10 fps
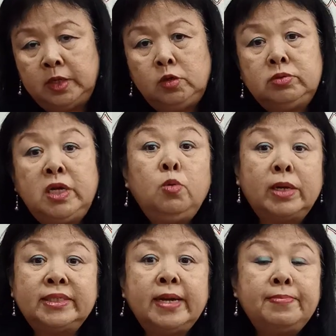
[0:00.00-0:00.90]
using
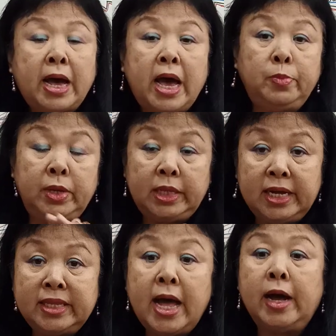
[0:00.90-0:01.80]
WhatsApp. I will
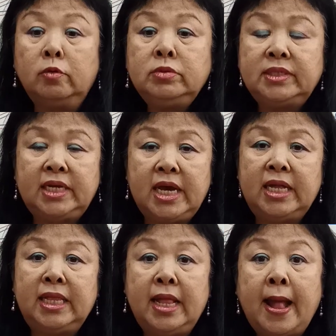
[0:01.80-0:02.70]
announce
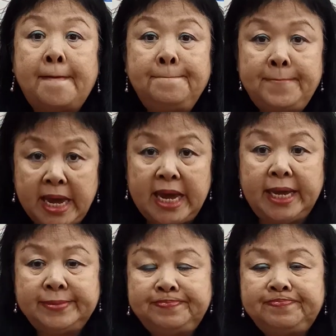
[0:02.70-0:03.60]
in May.
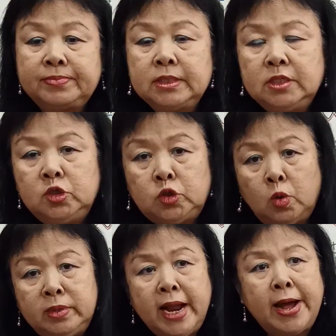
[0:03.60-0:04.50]

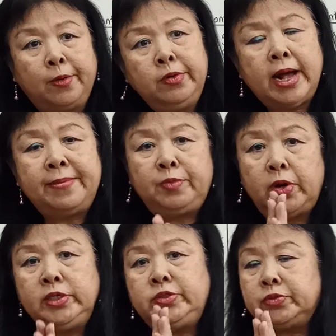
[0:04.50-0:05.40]
So now I'm
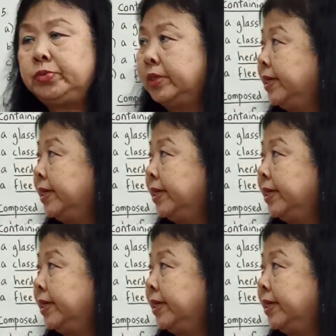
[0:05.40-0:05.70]
going to